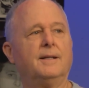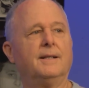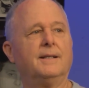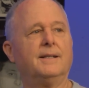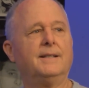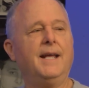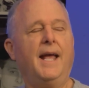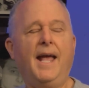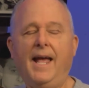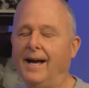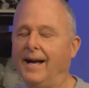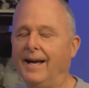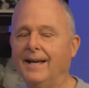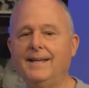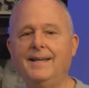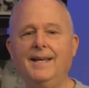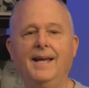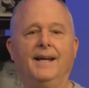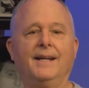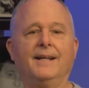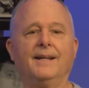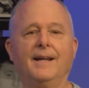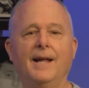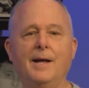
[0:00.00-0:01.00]
yeah, I
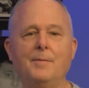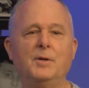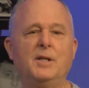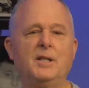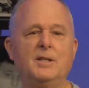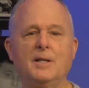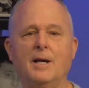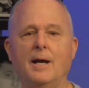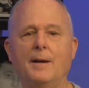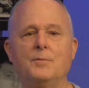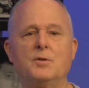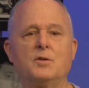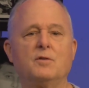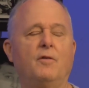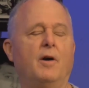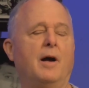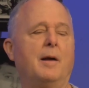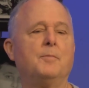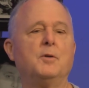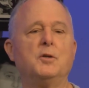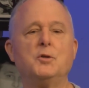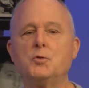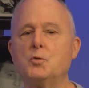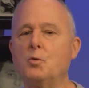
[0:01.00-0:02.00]
get it. How many times have I
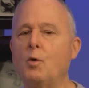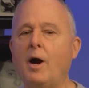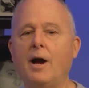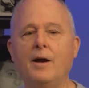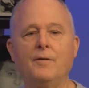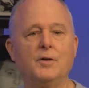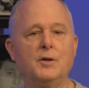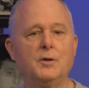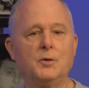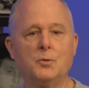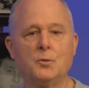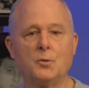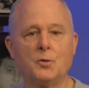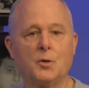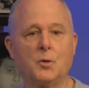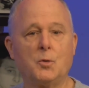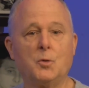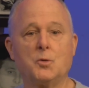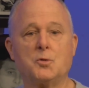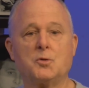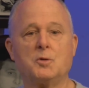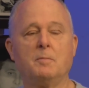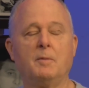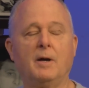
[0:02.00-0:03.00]
been driving during the
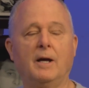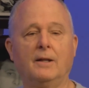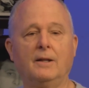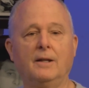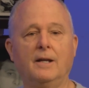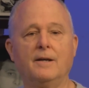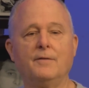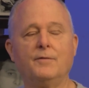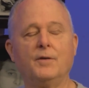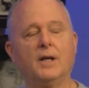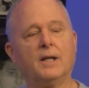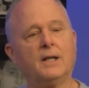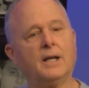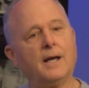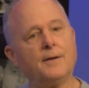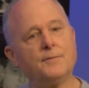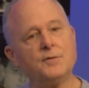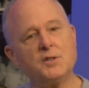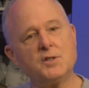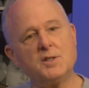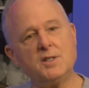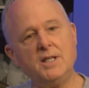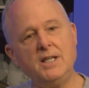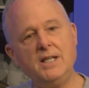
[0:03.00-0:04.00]
course of my life and I've
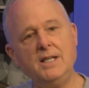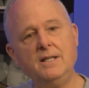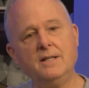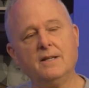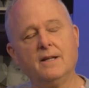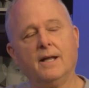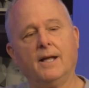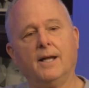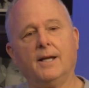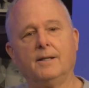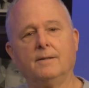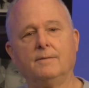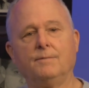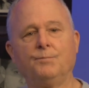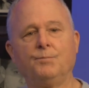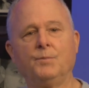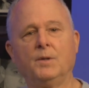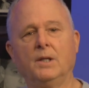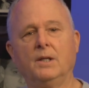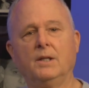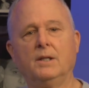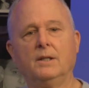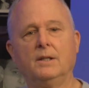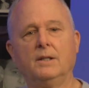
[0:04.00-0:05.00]
seen that?
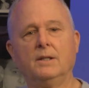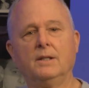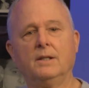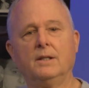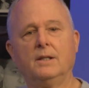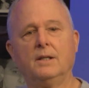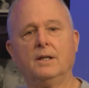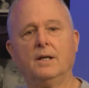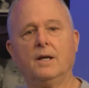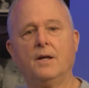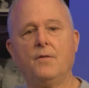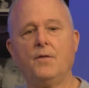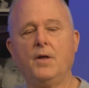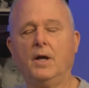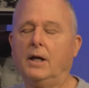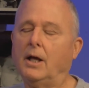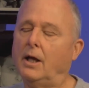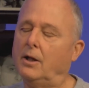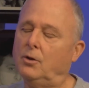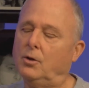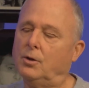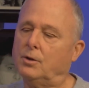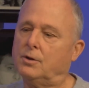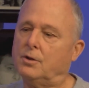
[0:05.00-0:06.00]
And then I
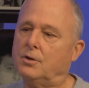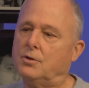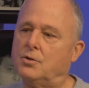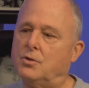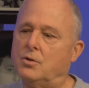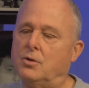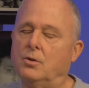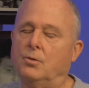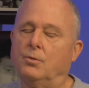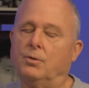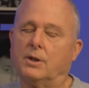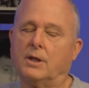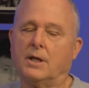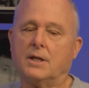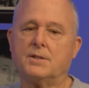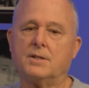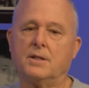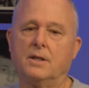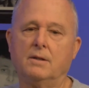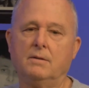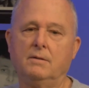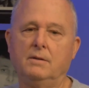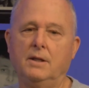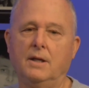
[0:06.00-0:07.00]
looked at you and I
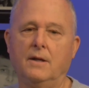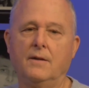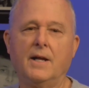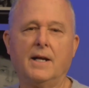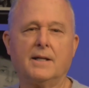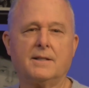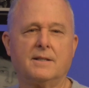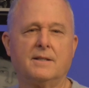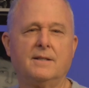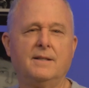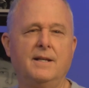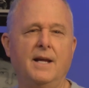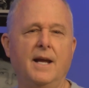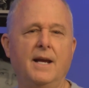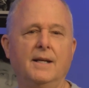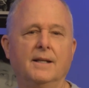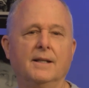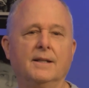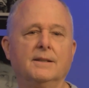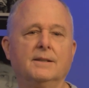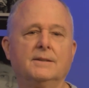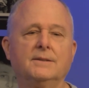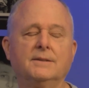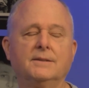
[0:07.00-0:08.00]
said, yeah, that's
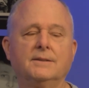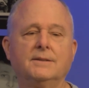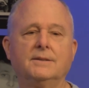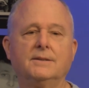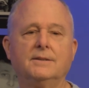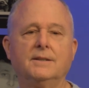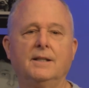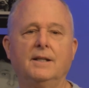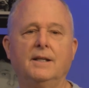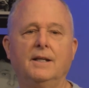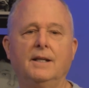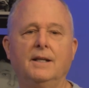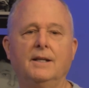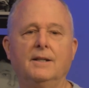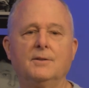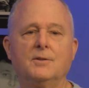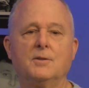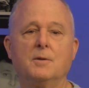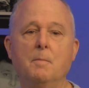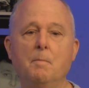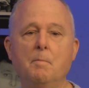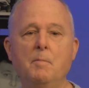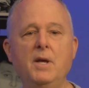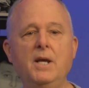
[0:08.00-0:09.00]
Daena.
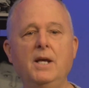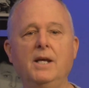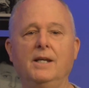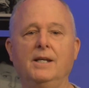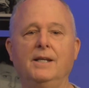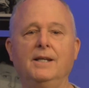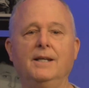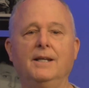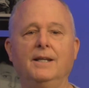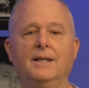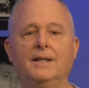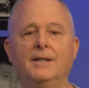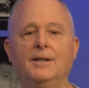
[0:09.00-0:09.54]
To me,